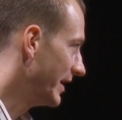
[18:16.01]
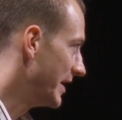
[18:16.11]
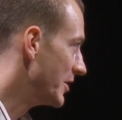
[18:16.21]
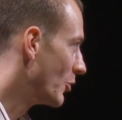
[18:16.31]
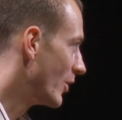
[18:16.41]

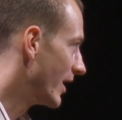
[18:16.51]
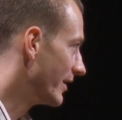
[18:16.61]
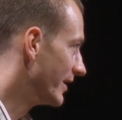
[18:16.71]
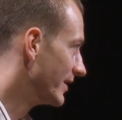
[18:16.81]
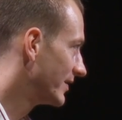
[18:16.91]
in
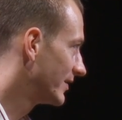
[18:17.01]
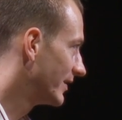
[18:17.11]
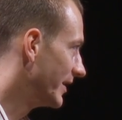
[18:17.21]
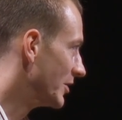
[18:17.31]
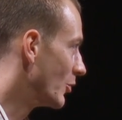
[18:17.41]

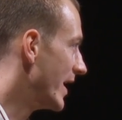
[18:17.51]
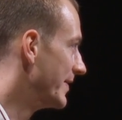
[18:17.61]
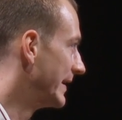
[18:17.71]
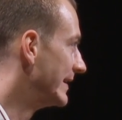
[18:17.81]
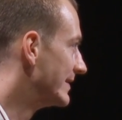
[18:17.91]
awareness in a way
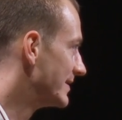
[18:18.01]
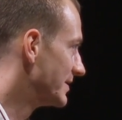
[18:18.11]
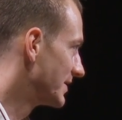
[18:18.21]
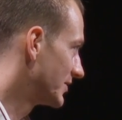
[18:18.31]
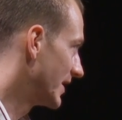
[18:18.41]
that
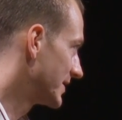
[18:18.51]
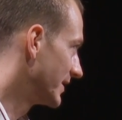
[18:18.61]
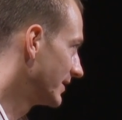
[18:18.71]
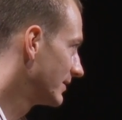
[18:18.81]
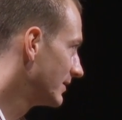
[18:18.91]
isn't
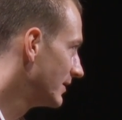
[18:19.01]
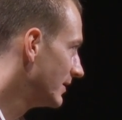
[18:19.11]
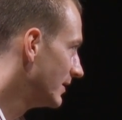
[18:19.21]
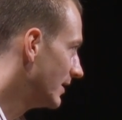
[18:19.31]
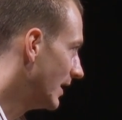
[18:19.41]
distressing.
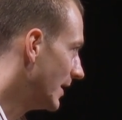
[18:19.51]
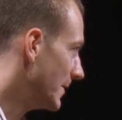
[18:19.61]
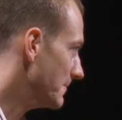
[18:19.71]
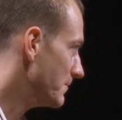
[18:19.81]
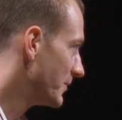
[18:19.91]
Mm-hmm.
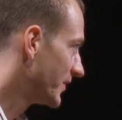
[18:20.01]
Um,